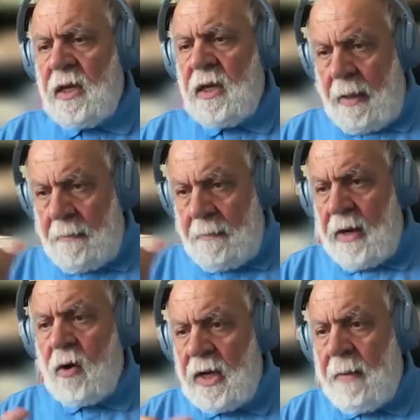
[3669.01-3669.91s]

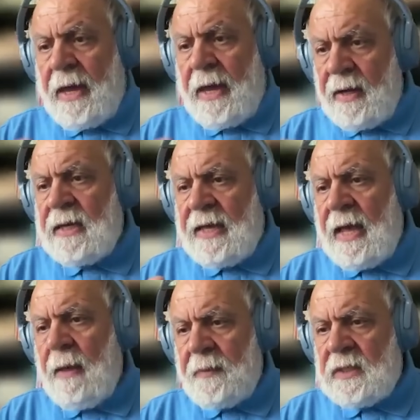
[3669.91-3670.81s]
on American
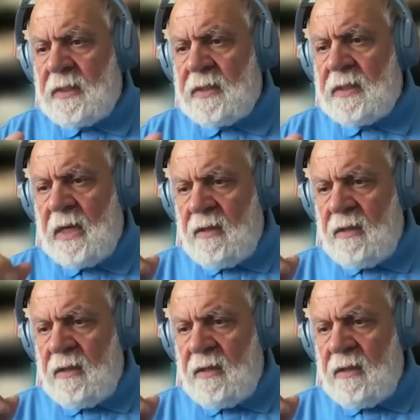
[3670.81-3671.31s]
campuses,